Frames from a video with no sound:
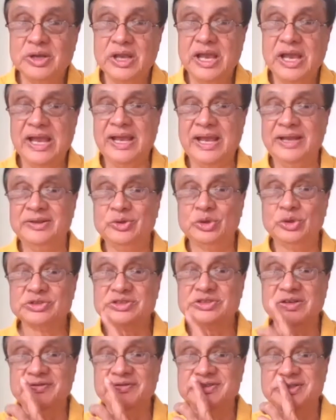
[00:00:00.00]
and those
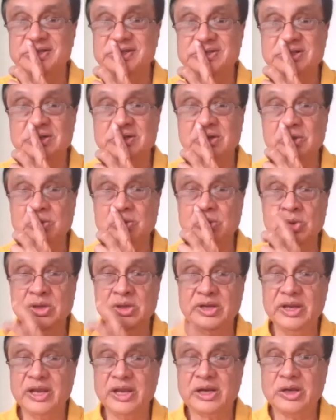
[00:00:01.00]
services
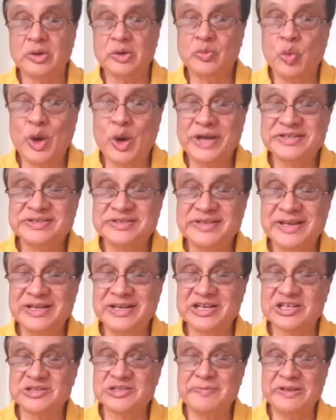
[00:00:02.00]
include invoicing,
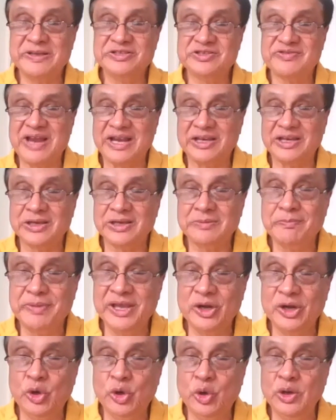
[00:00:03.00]
expense tracking,
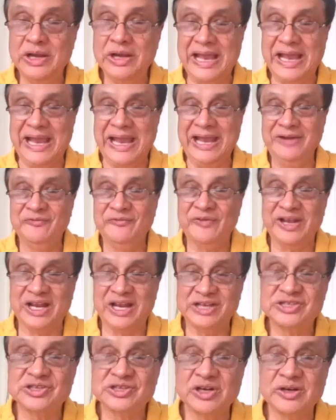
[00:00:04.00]
payroll and
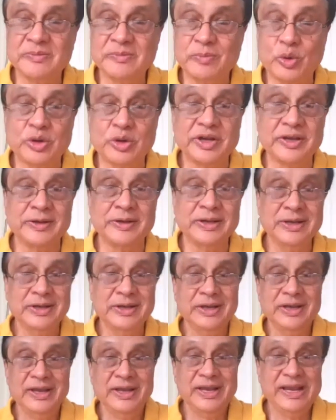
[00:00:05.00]
financial reporting.
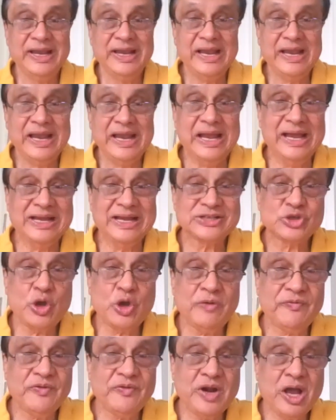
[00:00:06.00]
As
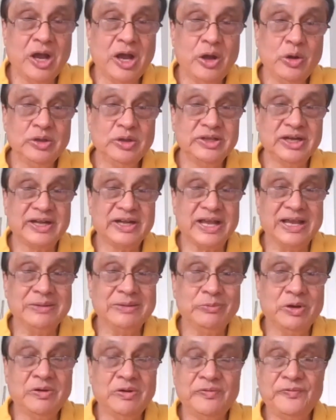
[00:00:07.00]
of now, the time
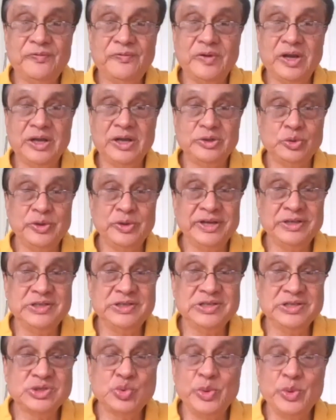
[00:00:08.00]
of doing
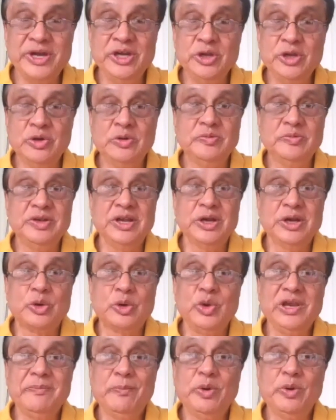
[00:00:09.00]
this video,
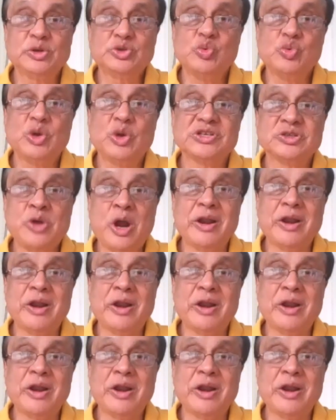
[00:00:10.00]
QuickBooks was not